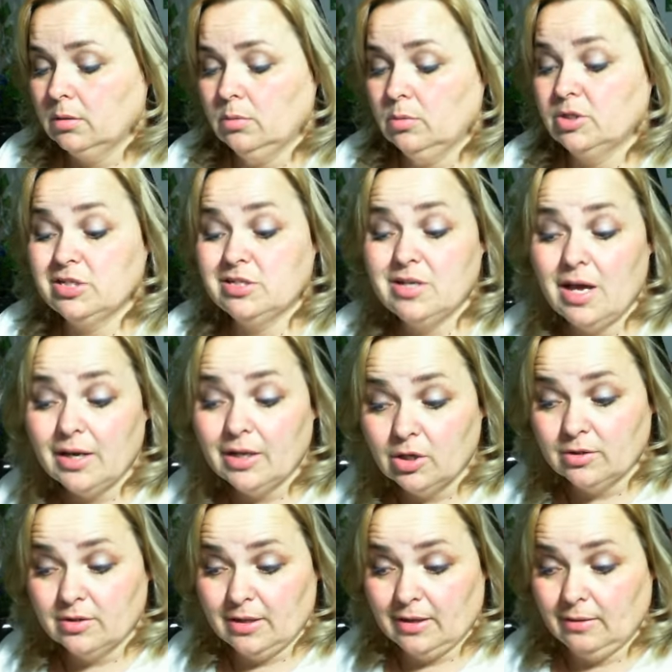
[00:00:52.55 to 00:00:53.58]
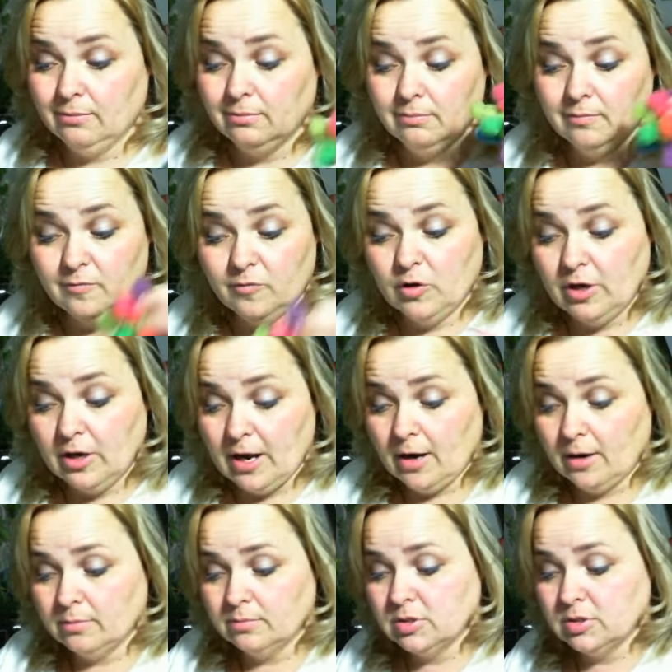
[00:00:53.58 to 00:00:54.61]
Which is not a good thing for your
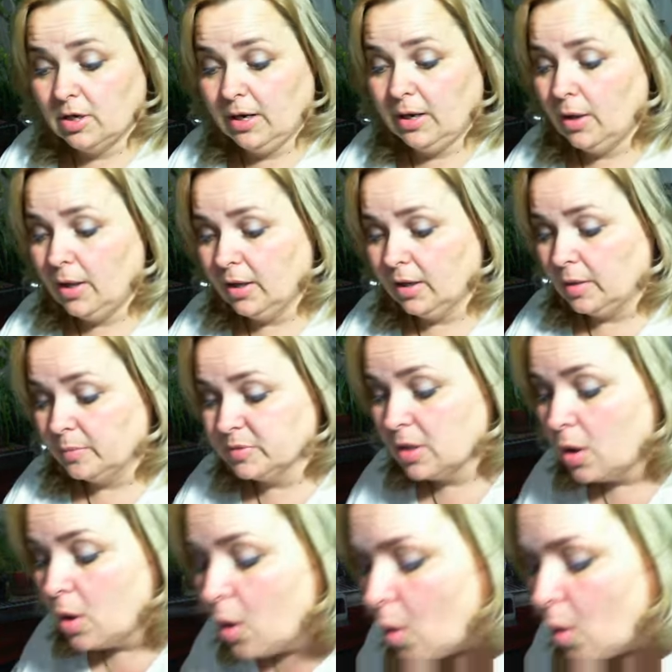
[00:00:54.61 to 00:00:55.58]
hair. Sorry, hiccups.